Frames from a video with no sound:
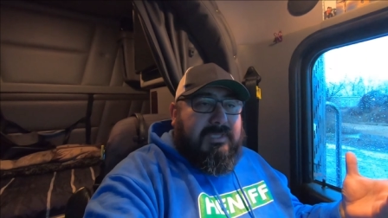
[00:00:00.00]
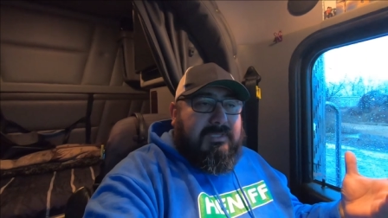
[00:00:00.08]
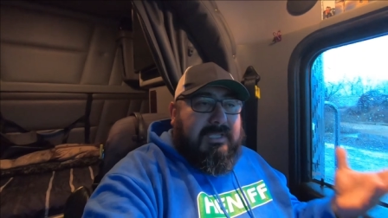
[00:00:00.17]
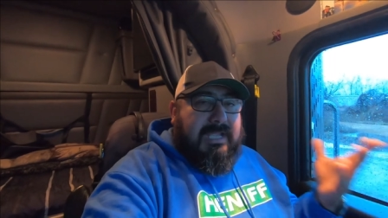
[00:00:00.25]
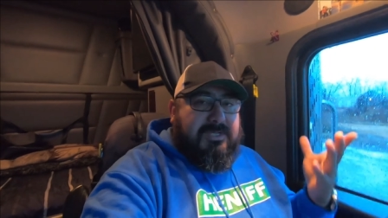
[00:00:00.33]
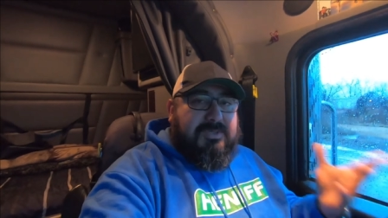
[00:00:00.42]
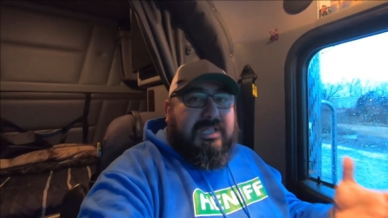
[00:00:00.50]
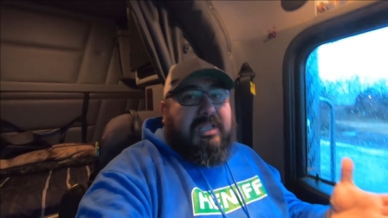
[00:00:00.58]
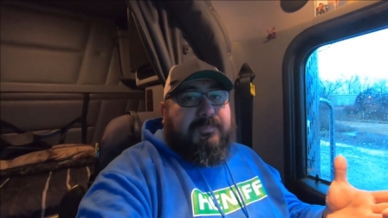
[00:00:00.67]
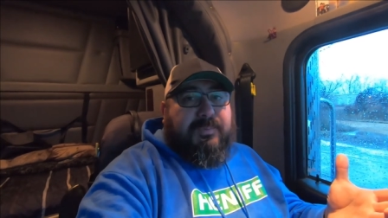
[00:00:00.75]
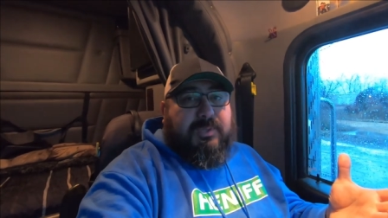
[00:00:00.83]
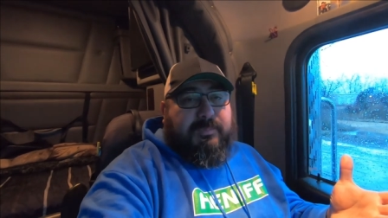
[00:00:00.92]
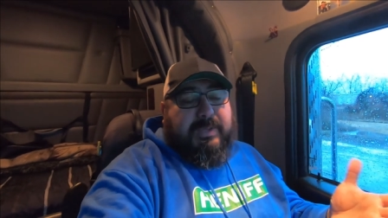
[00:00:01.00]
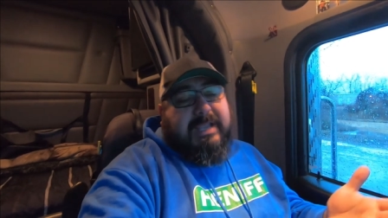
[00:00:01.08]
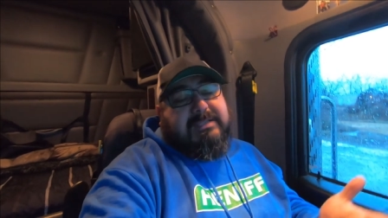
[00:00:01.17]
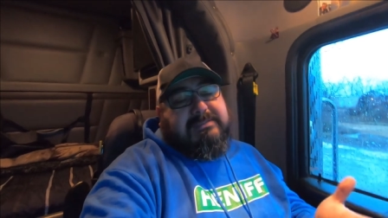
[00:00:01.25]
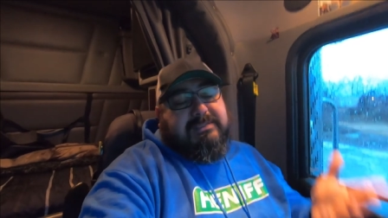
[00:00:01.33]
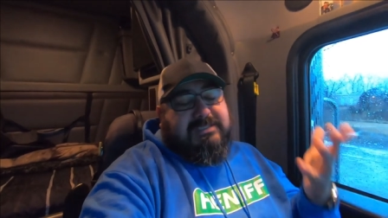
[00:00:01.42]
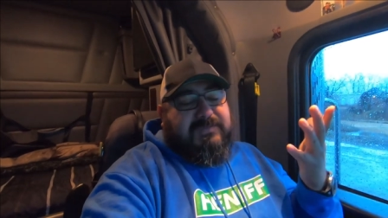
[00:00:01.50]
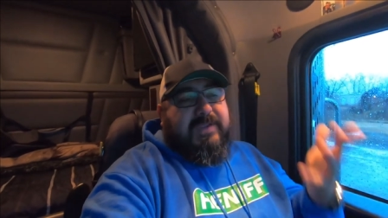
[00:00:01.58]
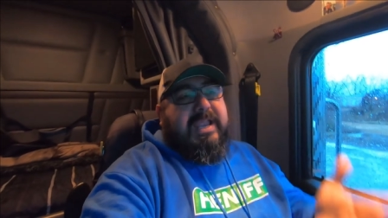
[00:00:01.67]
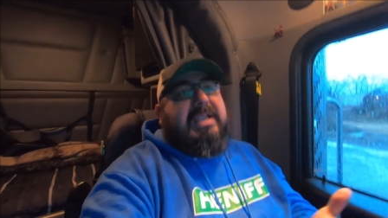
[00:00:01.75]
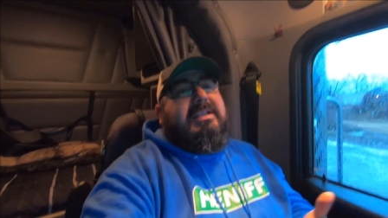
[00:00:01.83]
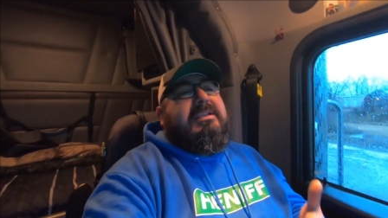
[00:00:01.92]
the hydraulic pump has its
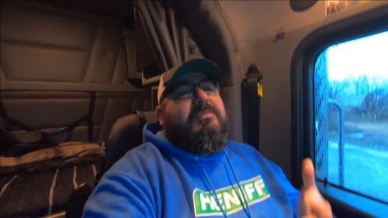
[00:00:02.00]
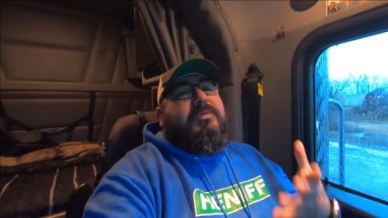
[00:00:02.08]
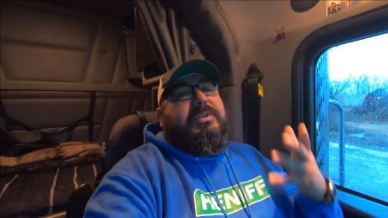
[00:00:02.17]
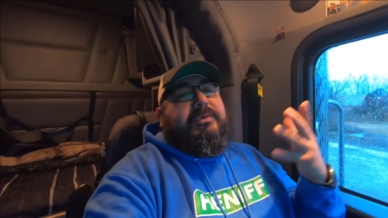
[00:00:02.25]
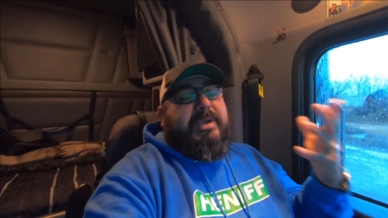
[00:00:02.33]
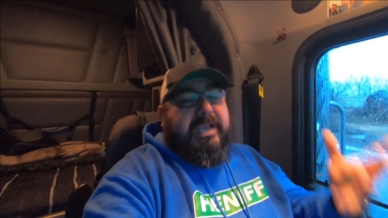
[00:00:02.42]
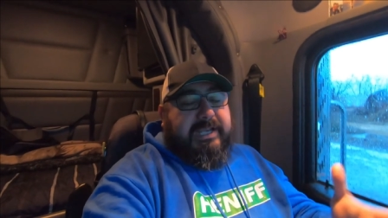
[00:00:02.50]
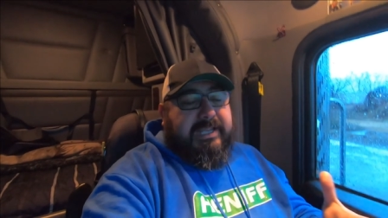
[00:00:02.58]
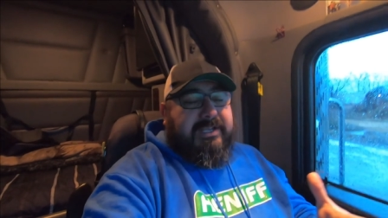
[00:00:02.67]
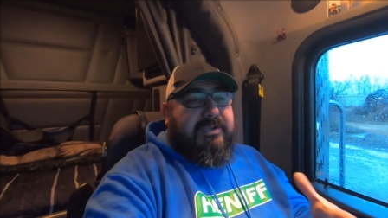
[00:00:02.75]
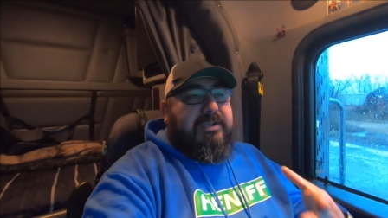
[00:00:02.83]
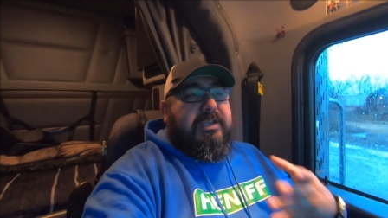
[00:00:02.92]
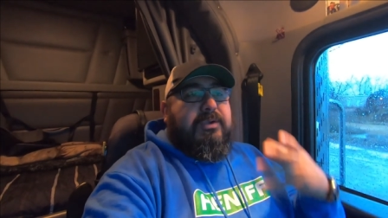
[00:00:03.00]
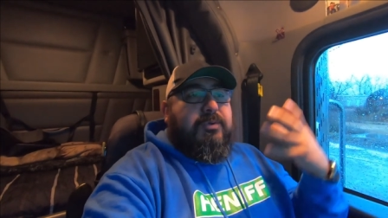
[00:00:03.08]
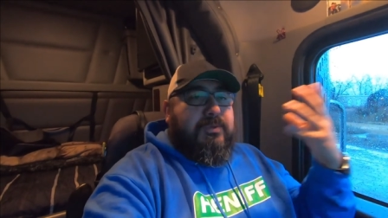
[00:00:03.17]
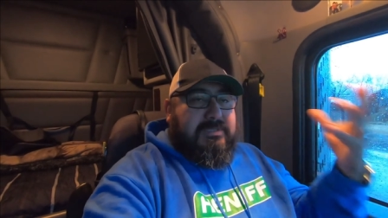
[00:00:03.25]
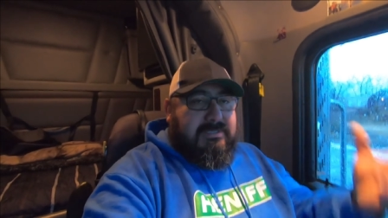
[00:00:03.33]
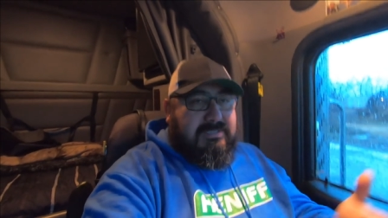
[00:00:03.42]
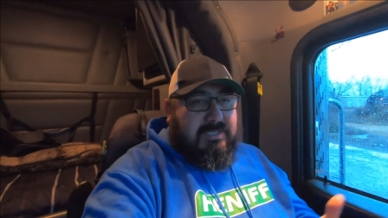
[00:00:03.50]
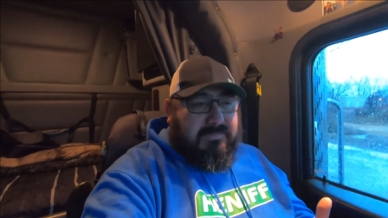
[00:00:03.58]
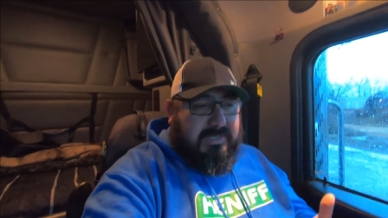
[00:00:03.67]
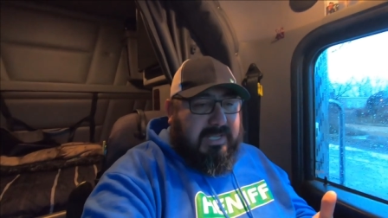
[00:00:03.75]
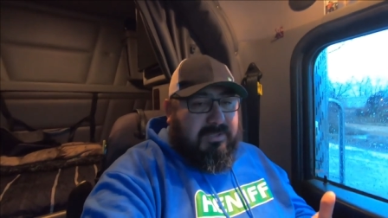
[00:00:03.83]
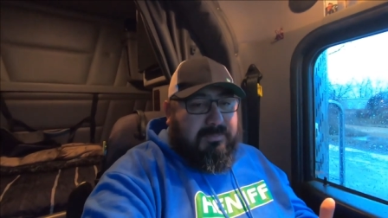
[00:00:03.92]
fan with a radiator and it cools itself
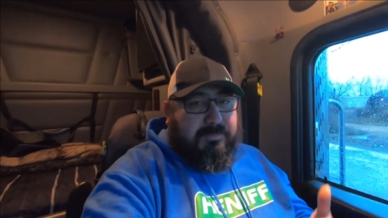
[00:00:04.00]
down.